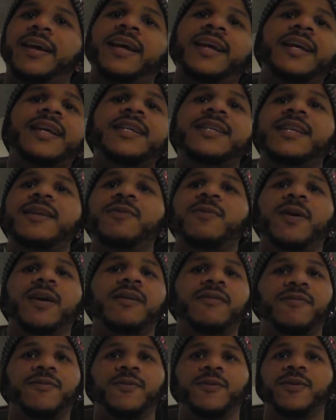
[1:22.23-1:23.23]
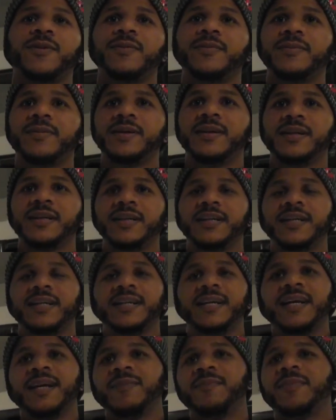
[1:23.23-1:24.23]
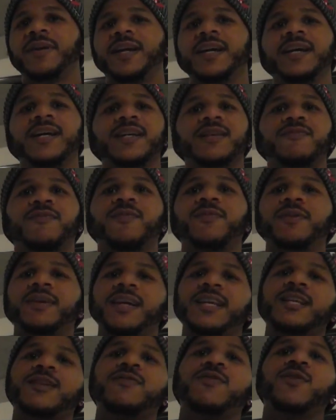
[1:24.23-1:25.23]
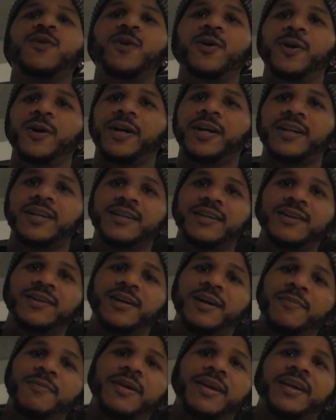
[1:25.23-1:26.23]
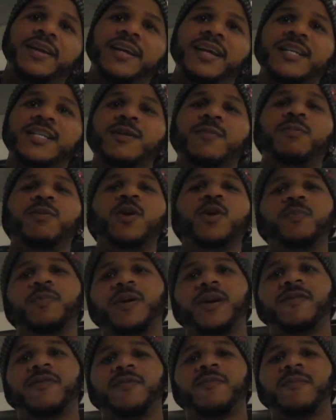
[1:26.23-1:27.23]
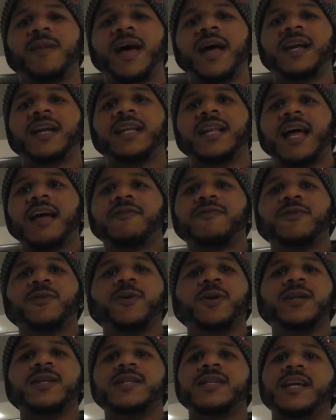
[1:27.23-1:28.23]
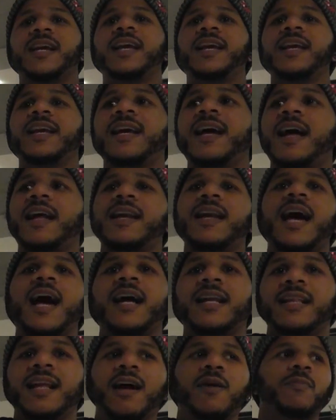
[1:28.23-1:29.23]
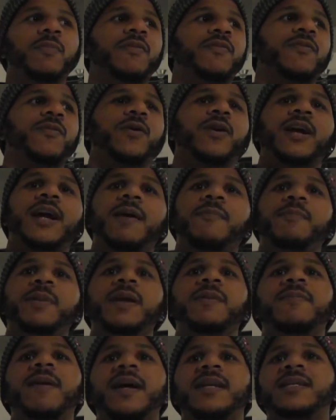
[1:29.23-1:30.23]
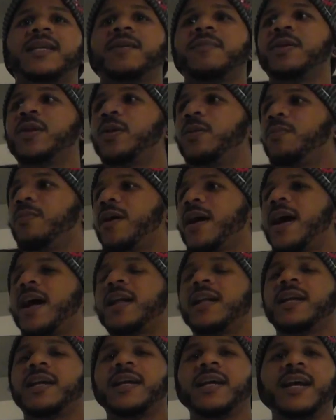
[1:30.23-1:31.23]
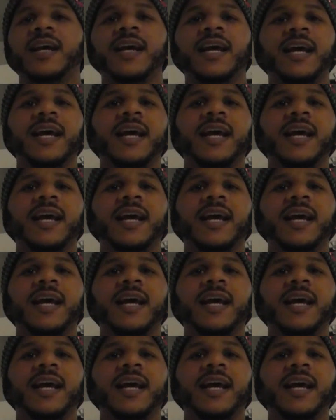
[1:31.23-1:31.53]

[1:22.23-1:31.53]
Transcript: Easy win for him. Why easy? Because it's Floyd. I mean, it's a blueprint for Manny. Like Floyd said, he got knocked out before he got beat by Timothy Bradley.